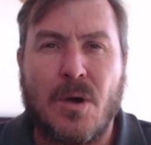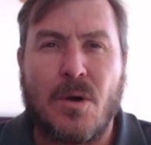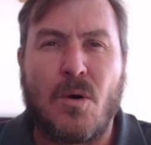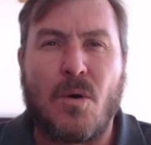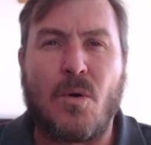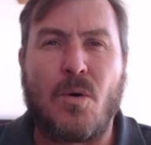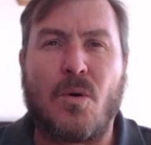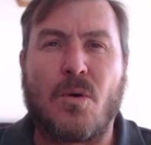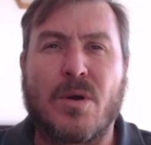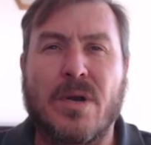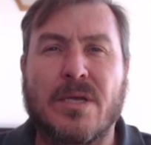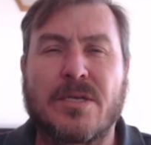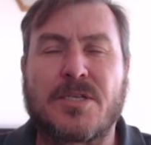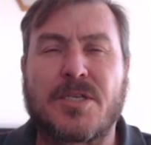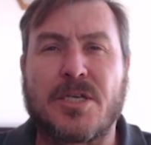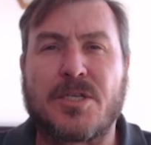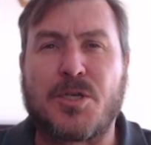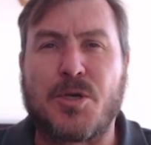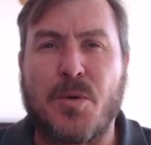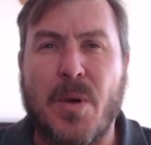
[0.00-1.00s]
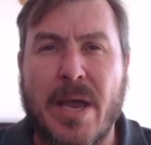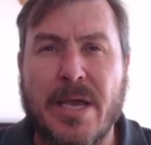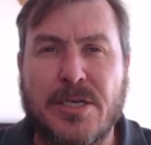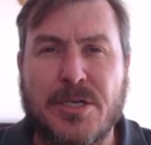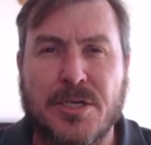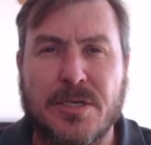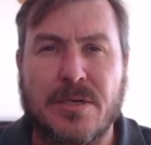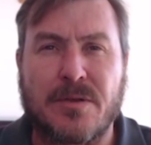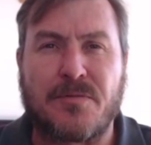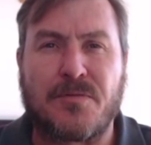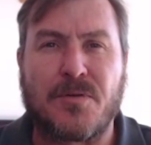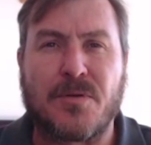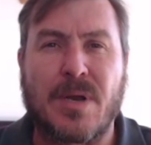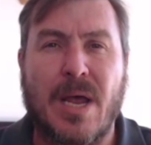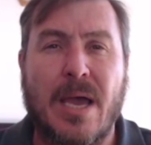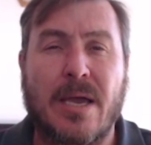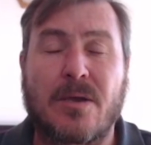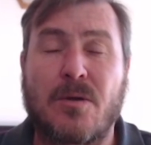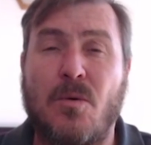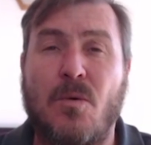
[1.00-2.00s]
or a situation, if you
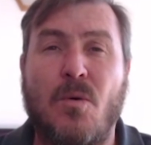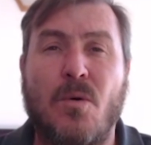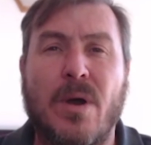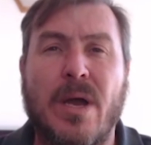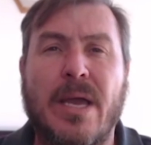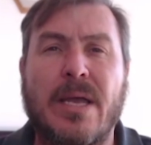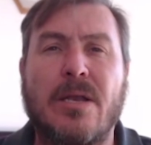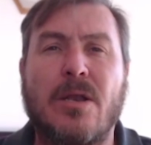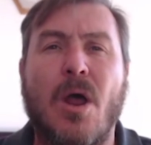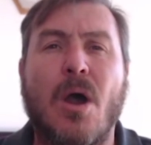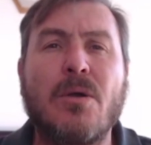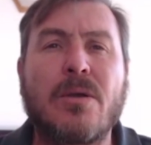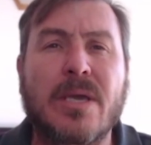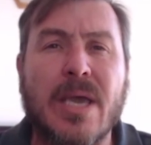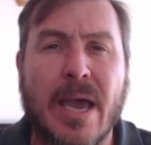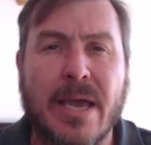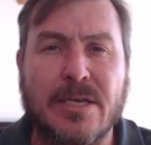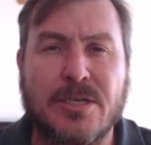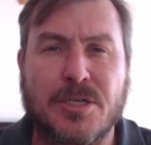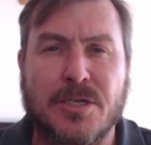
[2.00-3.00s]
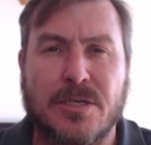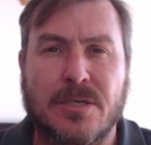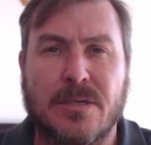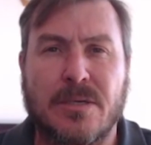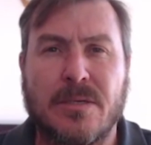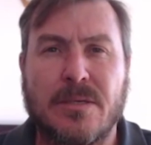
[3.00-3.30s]
like, or a location